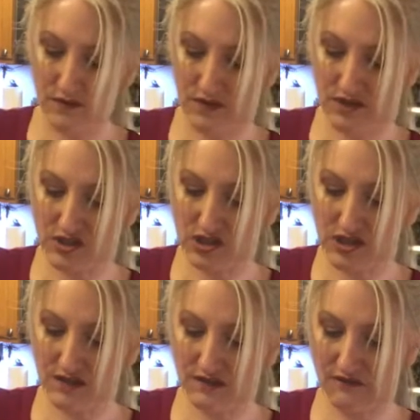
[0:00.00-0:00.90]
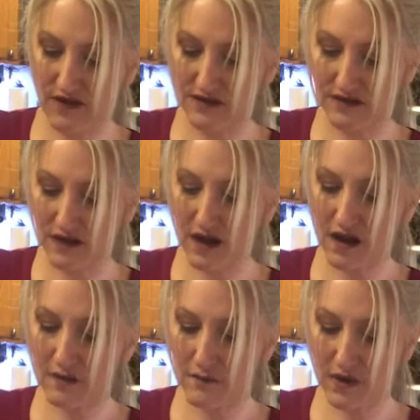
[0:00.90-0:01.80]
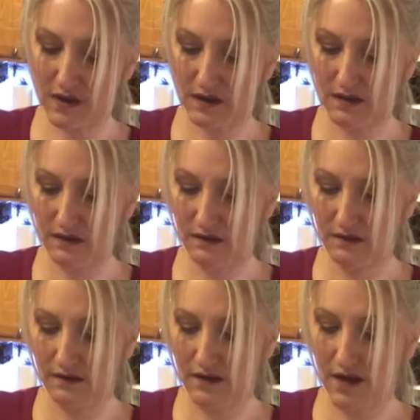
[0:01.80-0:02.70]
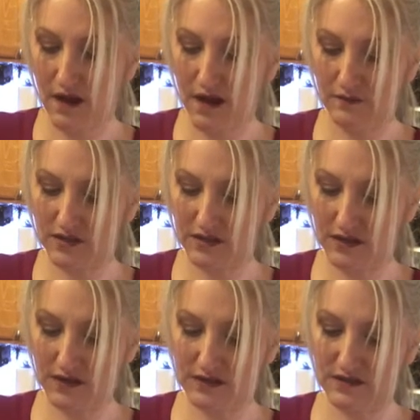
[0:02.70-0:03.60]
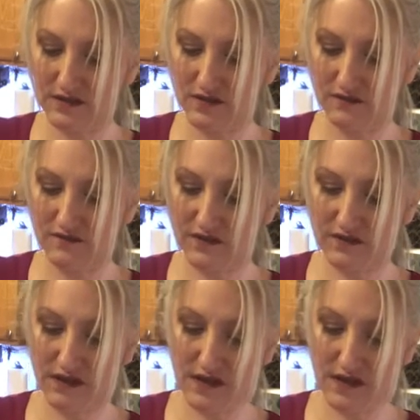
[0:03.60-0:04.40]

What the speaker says: with the cheese facing up. I'm just going to continue to fill